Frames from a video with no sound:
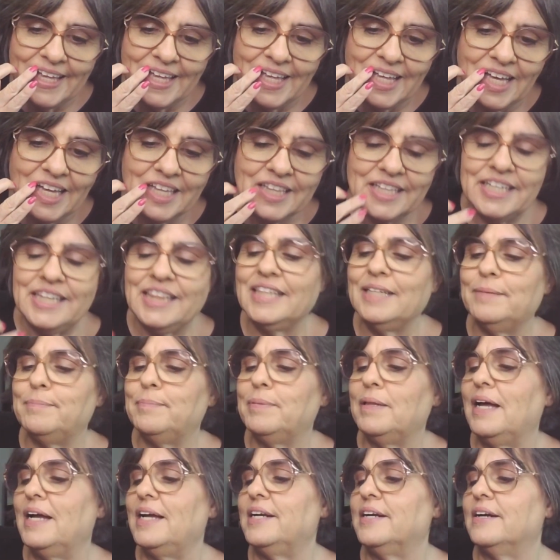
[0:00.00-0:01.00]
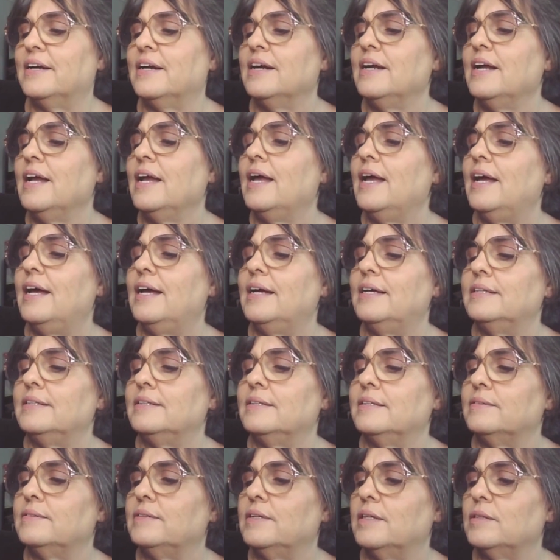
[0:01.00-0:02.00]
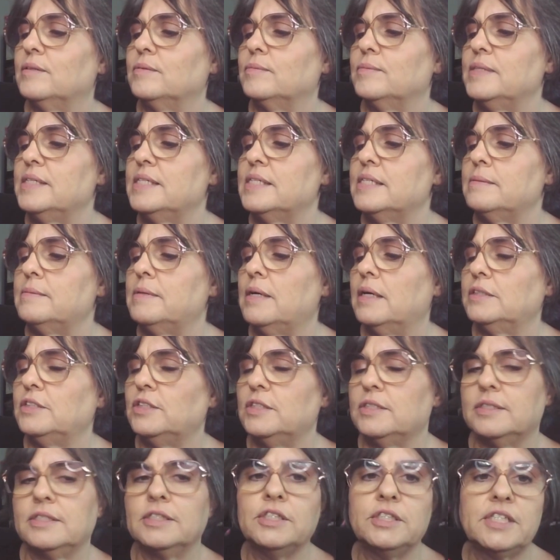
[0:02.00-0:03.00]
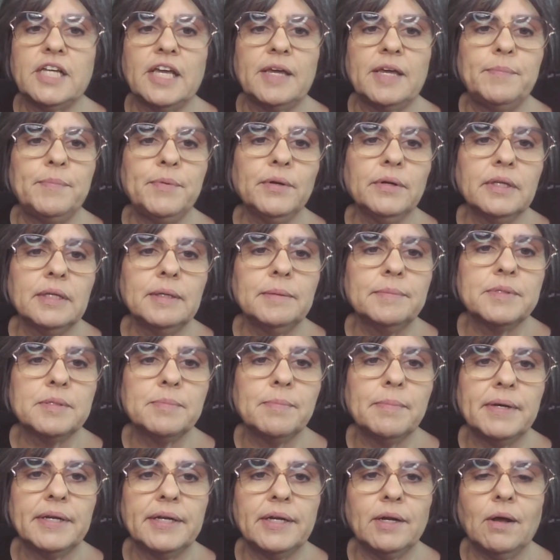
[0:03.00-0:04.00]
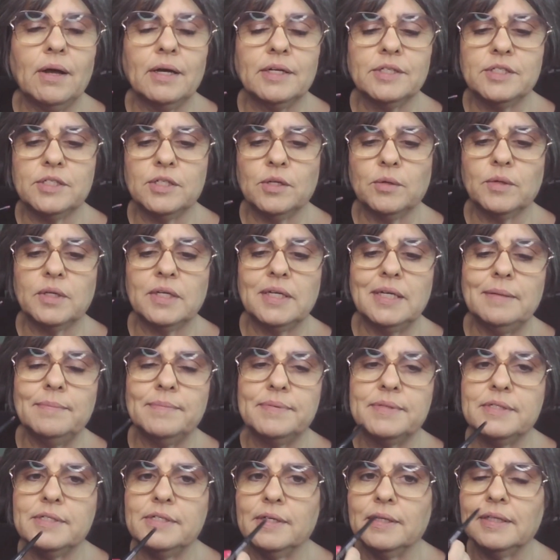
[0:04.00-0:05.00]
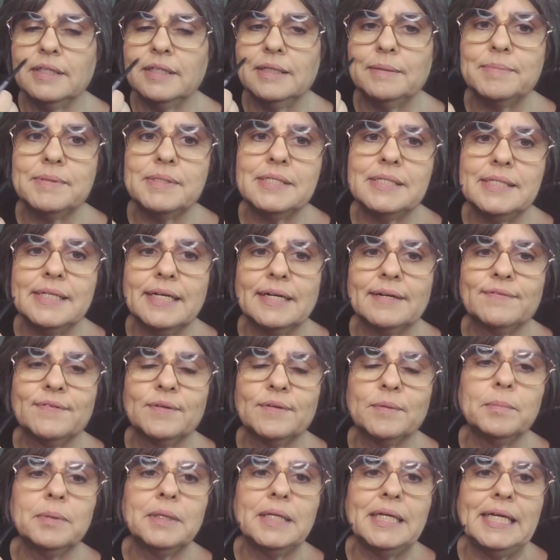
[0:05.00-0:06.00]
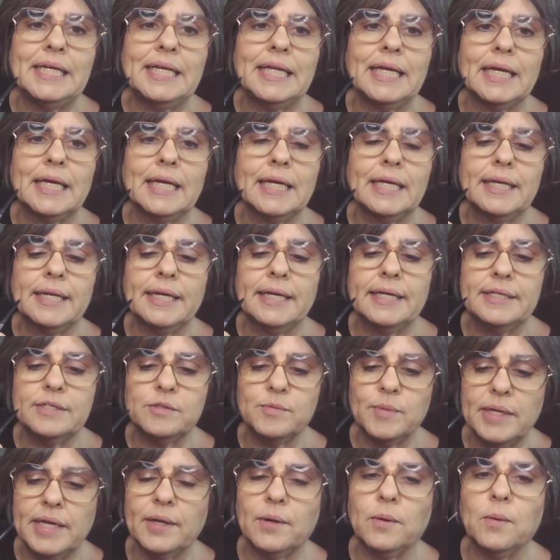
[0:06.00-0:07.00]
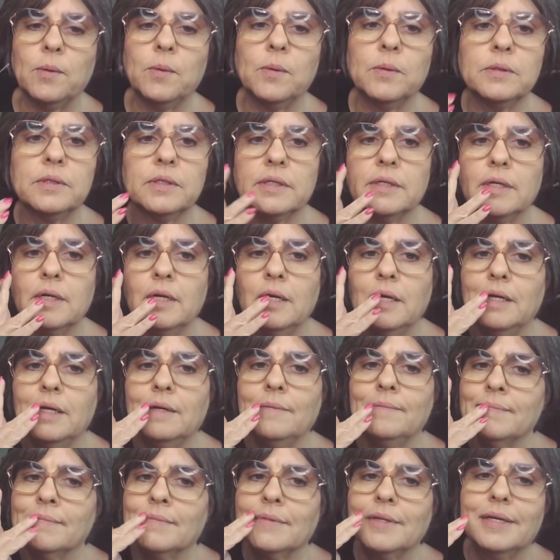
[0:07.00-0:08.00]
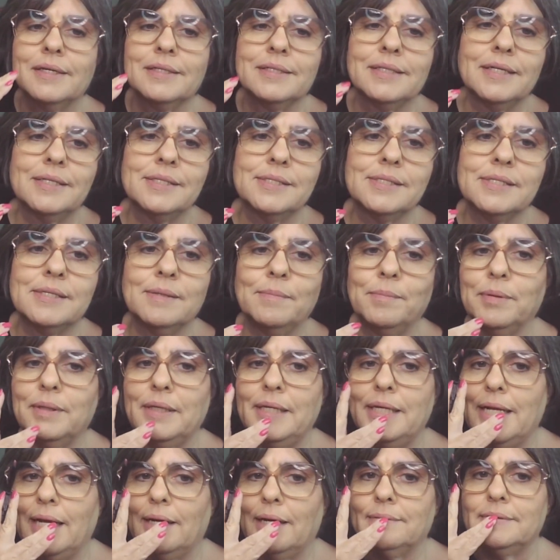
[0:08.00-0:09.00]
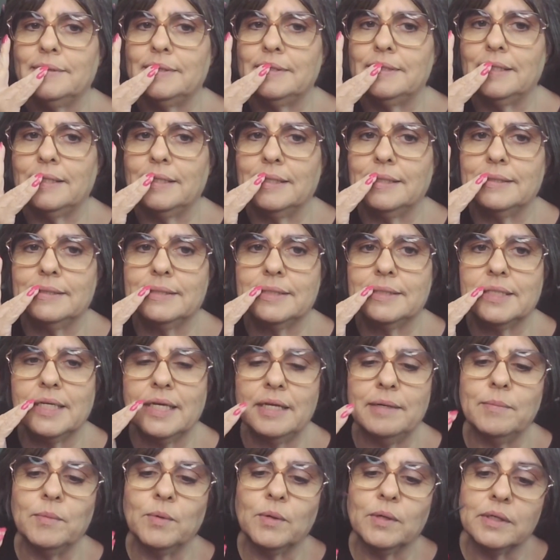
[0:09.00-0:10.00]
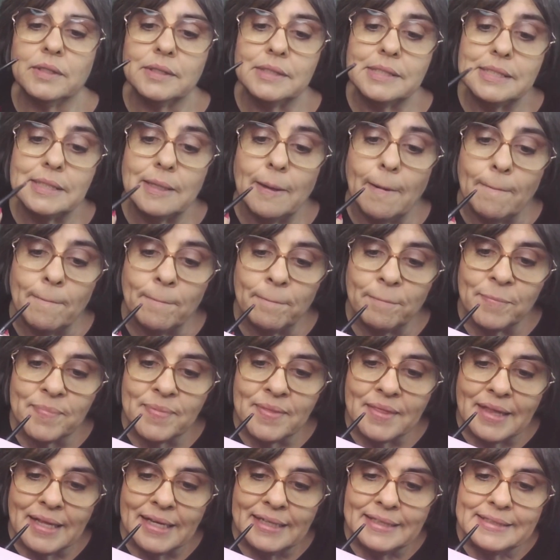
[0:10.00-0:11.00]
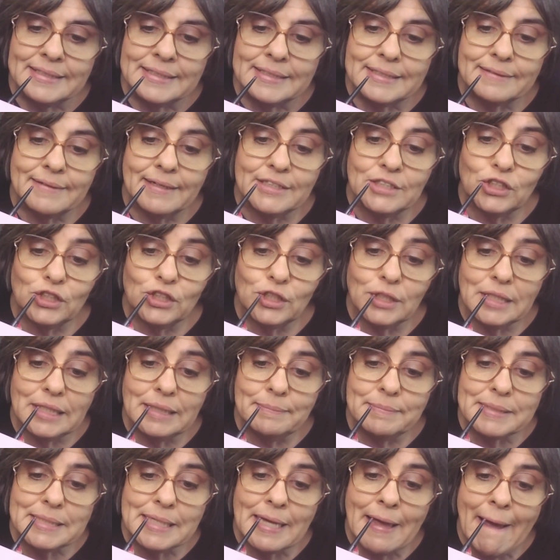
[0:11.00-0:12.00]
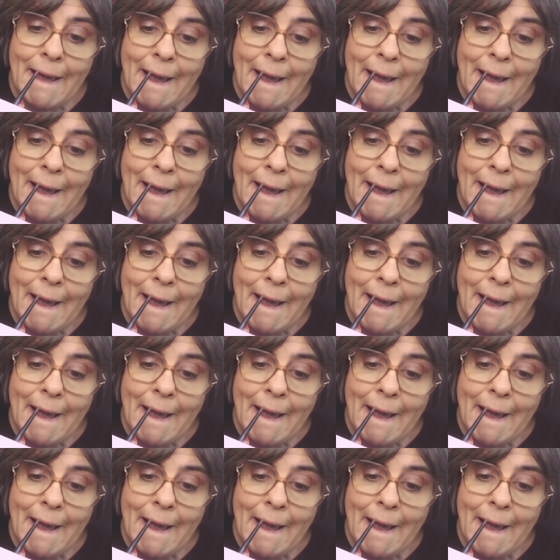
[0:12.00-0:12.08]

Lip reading: lip liner. And another reason, not just to shape your lips, but it also keeps your lipstick from bleeding. And as we get older, it tends to bleed out into the skin more. So stretch your lips.